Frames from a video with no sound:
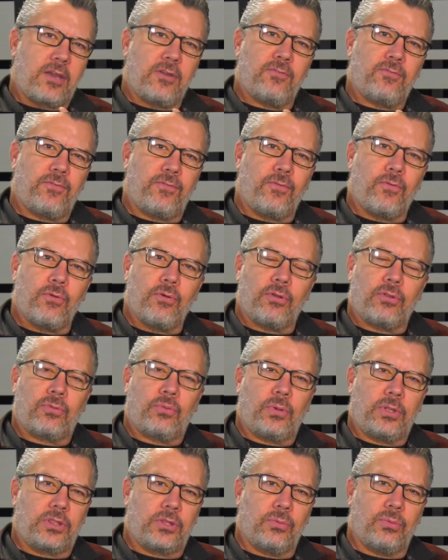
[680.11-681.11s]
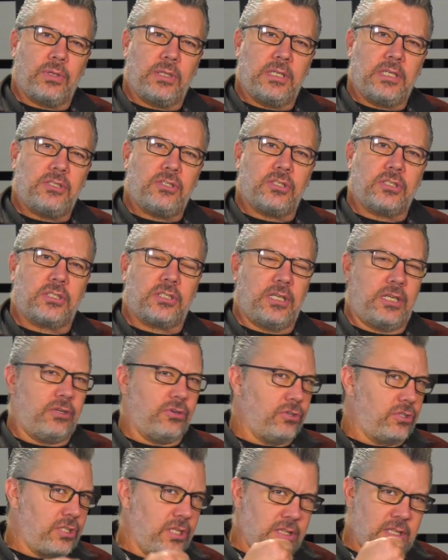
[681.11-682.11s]
and forth with the religious
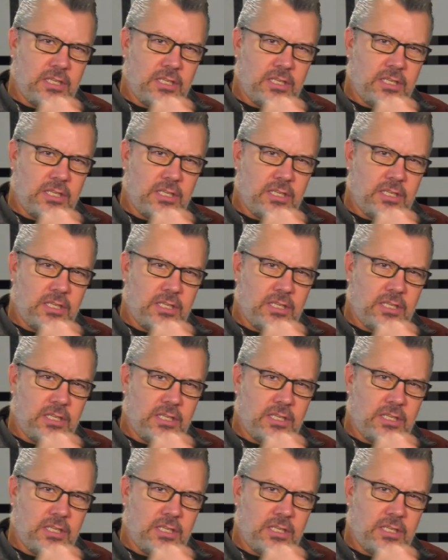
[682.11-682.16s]
leaders in